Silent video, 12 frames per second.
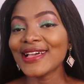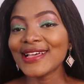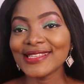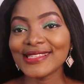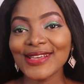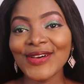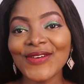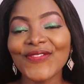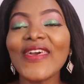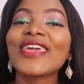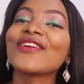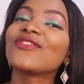So
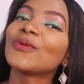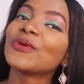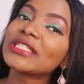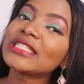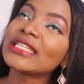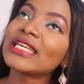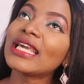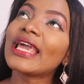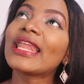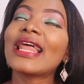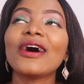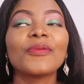thank you for
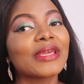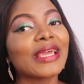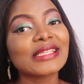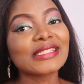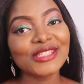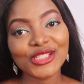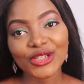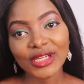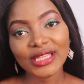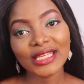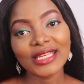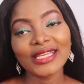watching. I hope you guys
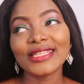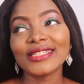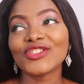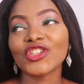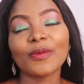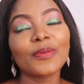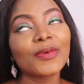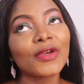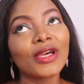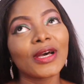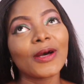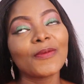enjoyed it. Drop
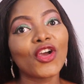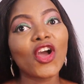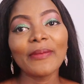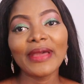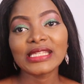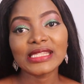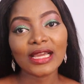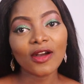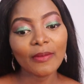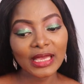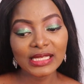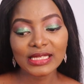your comments in the
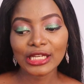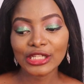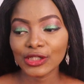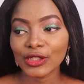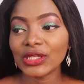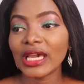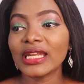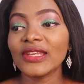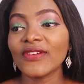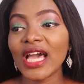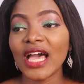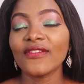comment section, and if
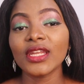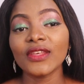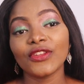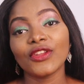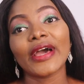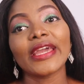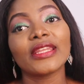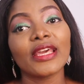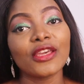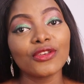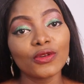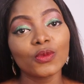you have any video idea
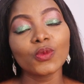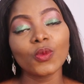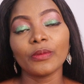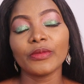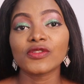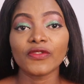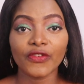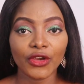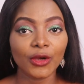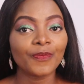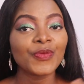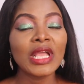you would want me to
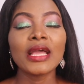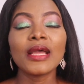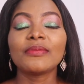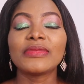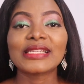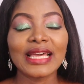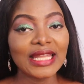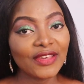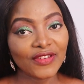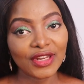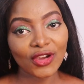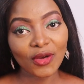film, please kindly leave
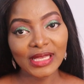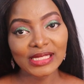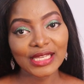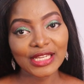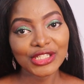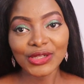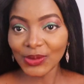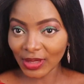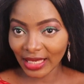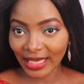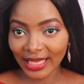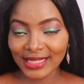it in the comment section.
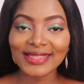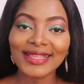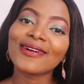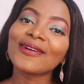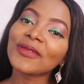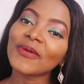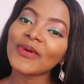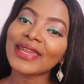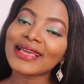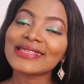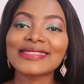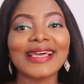Okay, till I come your way
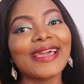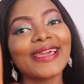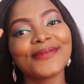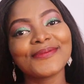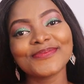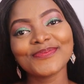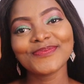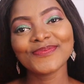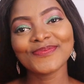next time.